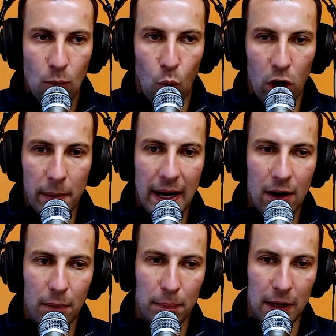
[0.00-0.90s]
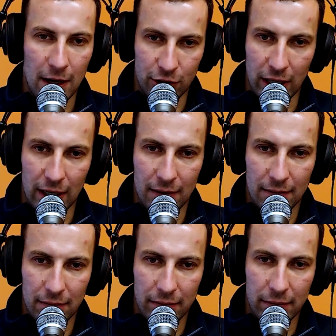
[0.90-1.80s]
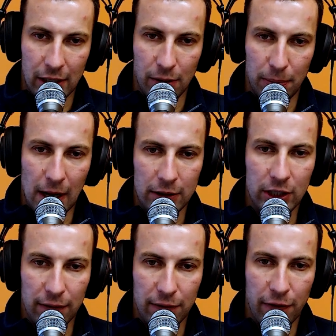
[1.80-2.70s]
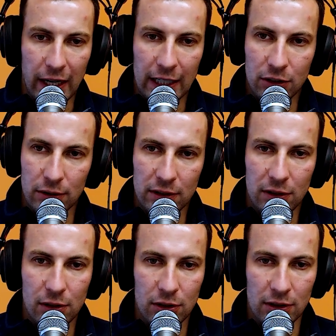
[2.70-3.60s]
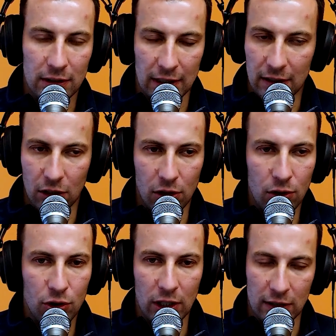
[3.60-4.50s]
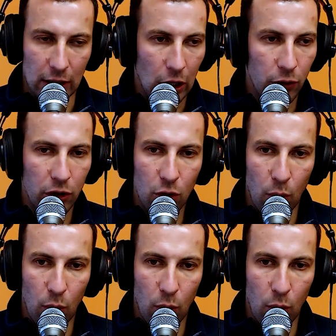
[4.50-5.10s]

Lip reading: What about blockchain? Blockchain for financial institutions, it's a loaded